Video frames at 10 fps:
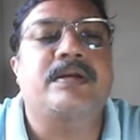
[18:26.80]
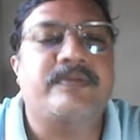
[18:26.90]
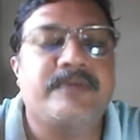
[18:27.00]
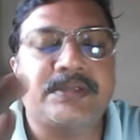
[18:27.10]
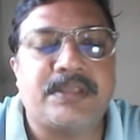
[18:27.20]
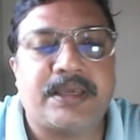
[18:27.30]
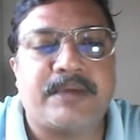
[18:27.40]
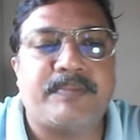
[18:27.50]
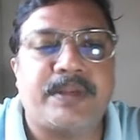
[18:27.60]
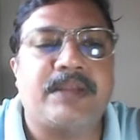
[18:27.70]
which they
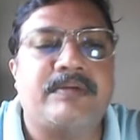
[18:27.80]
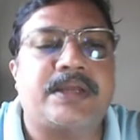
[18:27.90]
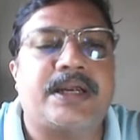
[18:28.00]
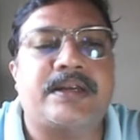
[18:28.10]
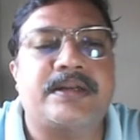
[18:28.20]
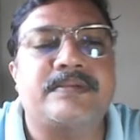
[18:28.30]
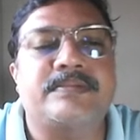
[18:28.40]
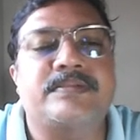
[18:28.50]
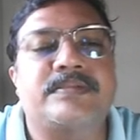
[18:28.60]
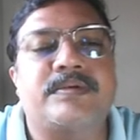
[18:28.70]
believe
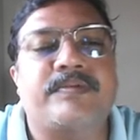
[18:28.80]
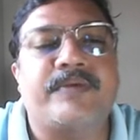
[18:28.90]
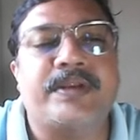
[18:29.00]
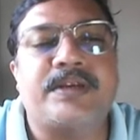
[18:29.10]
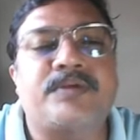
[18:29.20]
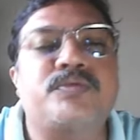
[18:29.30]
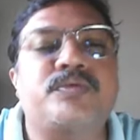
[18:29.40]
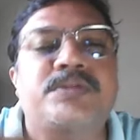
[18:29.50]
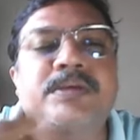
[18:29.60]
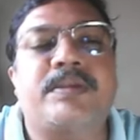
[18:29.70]
that very
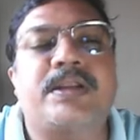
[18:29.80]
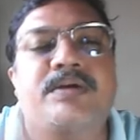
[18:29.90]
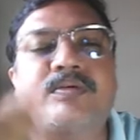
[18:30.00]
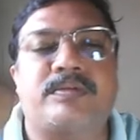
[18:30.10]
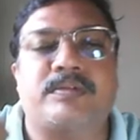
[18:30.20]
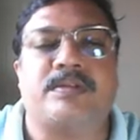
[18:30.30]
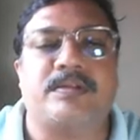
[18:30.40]
too similar to